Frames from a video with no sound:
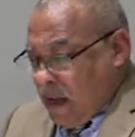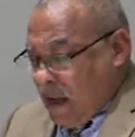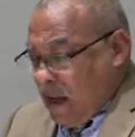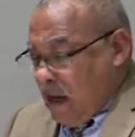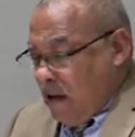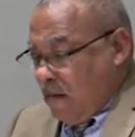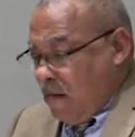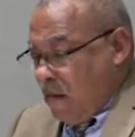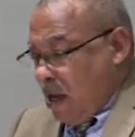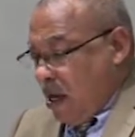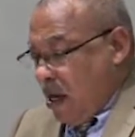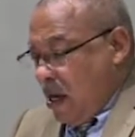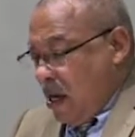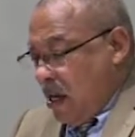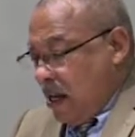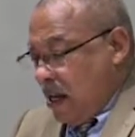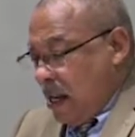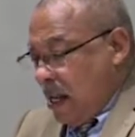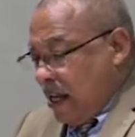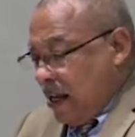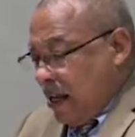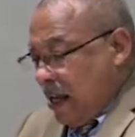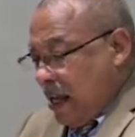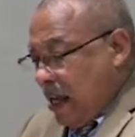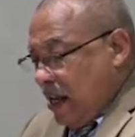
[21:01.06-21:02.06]
Hey,
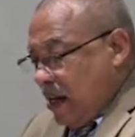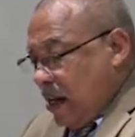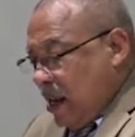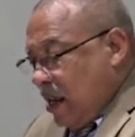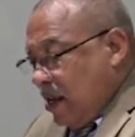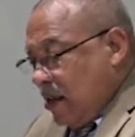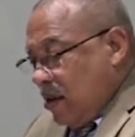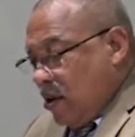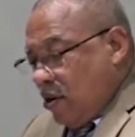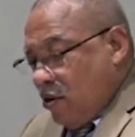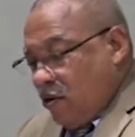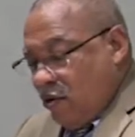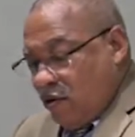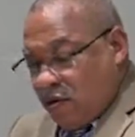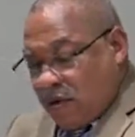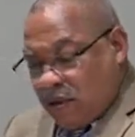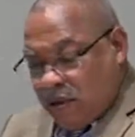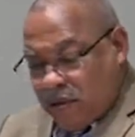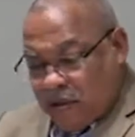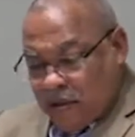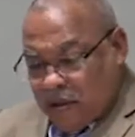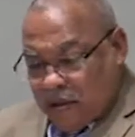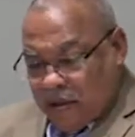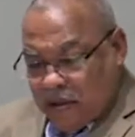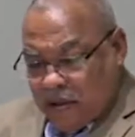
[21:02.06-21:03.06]
Amen. I, I, I know
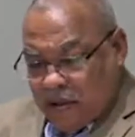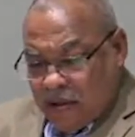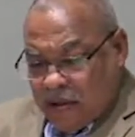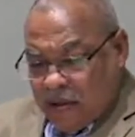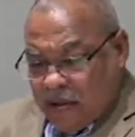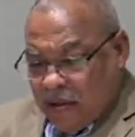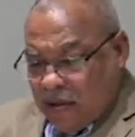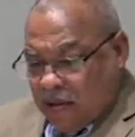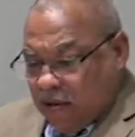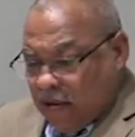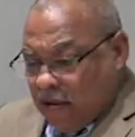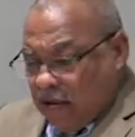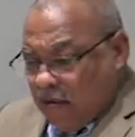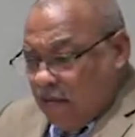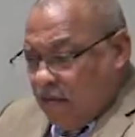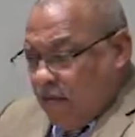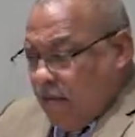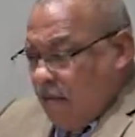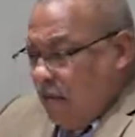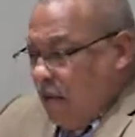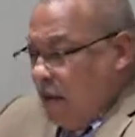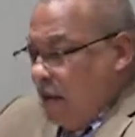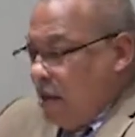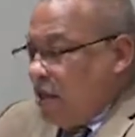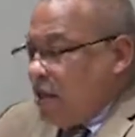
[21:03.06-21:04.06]

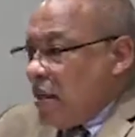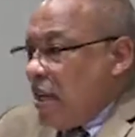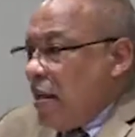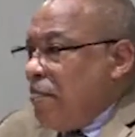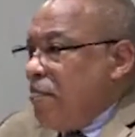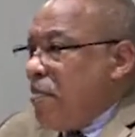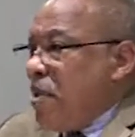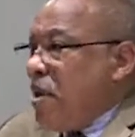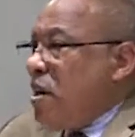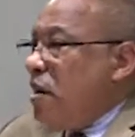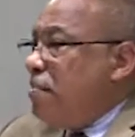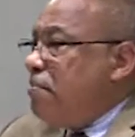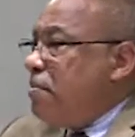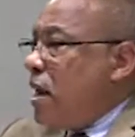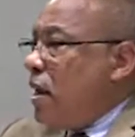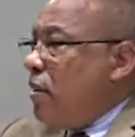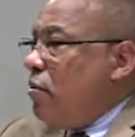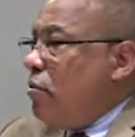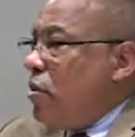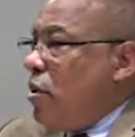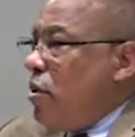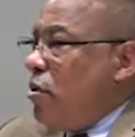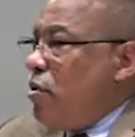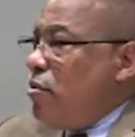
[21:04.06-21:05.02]
because I've been up that